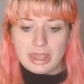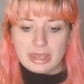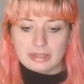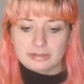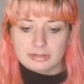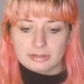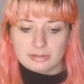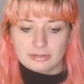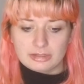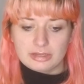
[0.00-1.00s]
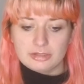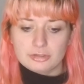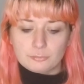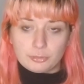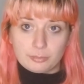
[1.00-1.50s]
and the citation
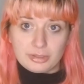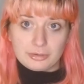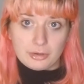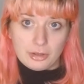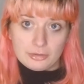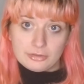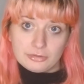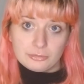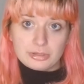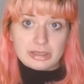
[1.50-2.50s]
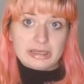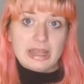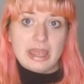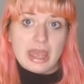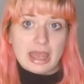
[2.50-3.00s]
will appear on the screen
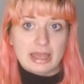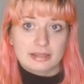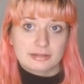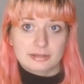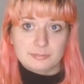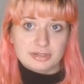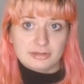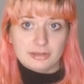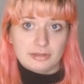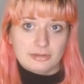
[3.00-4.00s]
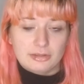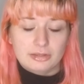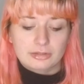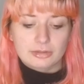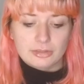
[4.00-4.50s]
as I am
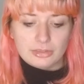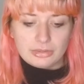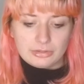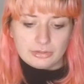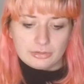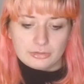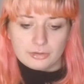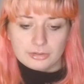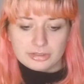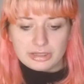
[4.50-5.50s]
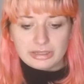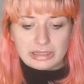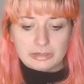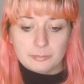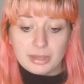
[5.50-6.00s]
discussing the content in
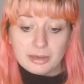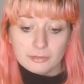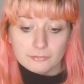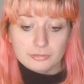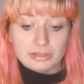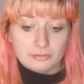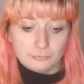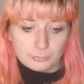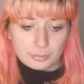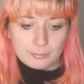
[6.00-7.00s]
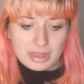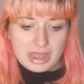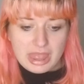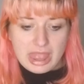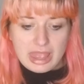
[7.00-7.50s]
a paraphrased form,
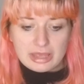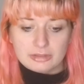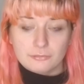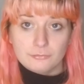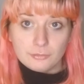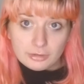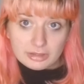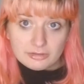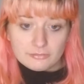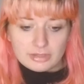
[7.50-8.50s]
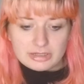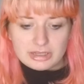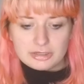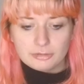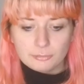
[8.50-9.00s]
and the full list of
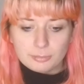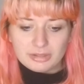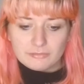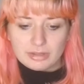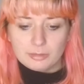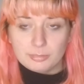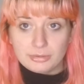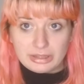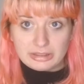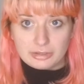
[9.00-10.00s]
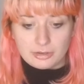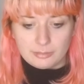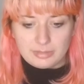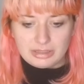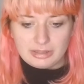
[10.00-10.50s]
citations will be available in the
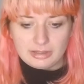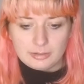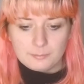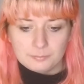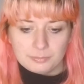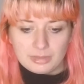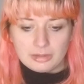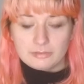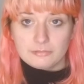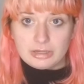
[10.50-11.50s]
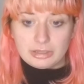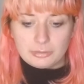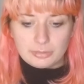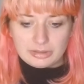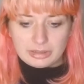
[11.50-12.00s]
comments. The video
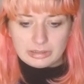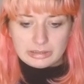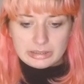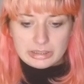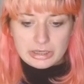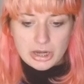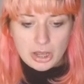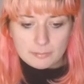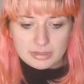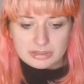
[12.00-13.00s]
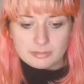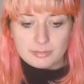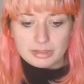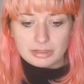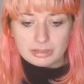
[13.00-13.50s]
is not meant to
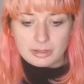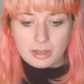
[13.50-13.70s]
be